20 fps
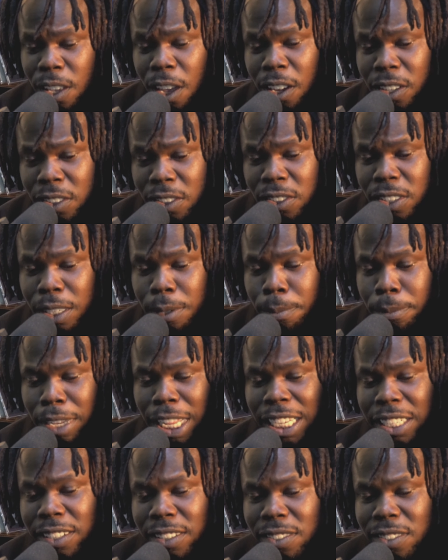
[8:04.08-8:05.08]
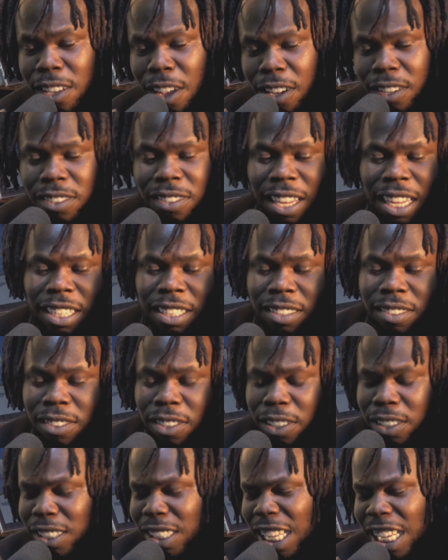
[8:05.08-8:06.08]
thoughts and players' thoughts on
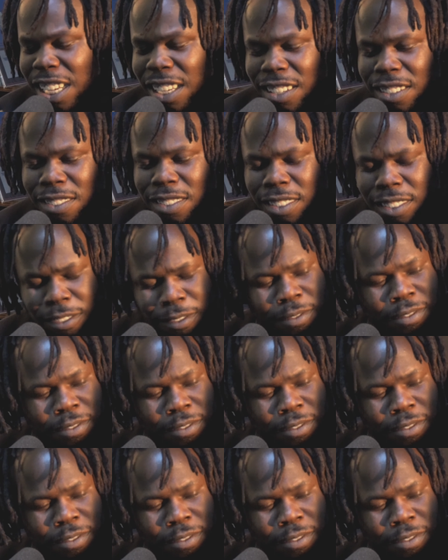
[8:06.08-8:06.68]
certain things.